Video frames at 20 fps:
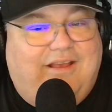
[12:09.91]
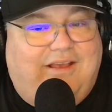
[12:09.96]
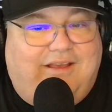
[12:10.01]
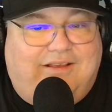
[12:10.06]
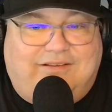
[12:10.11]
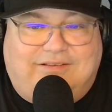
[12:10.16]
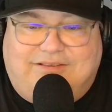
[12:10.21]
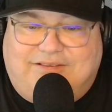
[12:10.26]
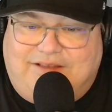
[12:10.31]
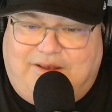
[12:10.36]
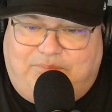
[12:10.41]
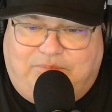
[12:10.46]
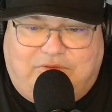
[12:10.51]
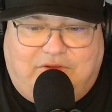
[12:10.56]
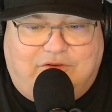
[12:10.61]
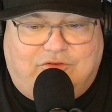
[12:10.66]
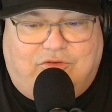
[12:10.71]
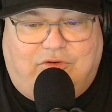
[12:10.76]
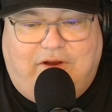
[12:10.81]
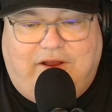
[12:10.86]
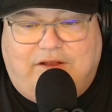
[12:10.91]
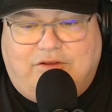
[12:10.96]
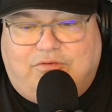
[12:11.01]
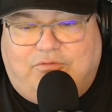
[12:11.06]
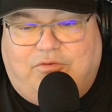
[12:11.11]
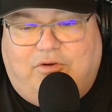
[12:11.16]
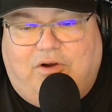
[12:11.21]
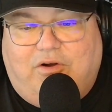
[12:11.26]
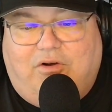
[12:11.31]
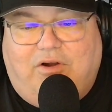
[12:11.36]
accept the
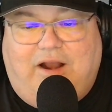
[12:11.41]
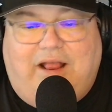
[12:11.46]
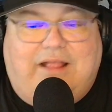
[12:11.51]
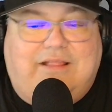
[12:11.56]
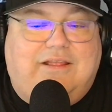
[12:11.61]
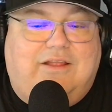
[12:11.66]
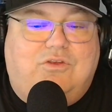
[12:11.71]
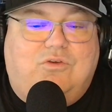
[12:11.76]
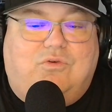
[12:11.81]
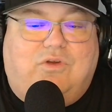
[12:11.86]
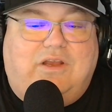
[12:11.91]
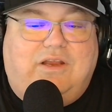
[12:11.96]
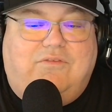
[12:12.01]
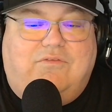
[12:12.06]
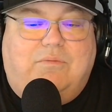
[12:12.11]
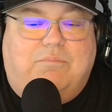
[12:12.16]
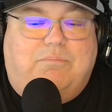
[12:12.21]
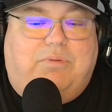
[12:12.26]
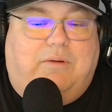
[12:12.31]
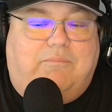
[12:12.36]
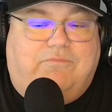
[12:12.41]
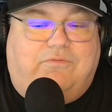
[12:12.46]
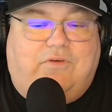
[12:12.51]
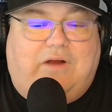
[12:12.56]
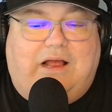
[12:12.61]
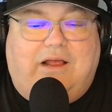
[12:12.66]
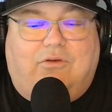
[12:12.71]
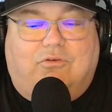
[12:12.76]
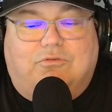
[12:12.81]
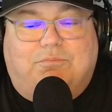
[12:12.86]
transfer, and then you can even bump
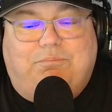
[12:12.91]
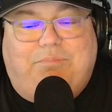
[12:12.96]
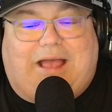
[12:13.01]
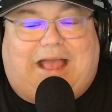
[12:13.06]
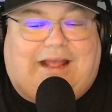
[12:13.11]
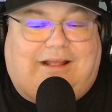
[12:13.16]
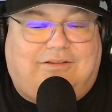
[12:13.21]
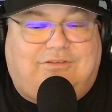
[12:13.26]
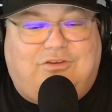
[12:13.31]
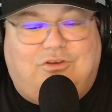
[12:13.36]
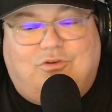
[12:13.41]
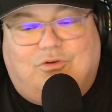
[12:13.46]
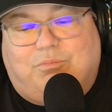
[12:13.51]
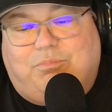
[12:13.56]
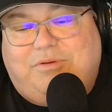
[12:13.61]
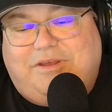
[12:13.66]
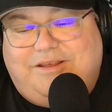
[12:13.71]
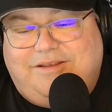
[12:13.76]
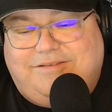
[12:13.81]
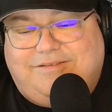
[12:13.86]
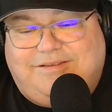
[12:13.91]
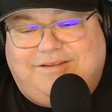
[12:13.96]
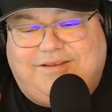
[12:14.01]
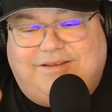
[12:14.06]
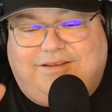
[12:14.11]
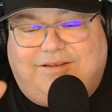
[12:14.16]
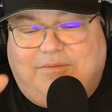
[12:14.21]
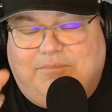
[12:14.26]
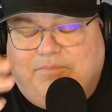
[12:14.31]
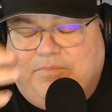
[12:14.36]
files back to your
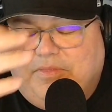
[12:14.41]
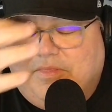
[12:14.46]
PC.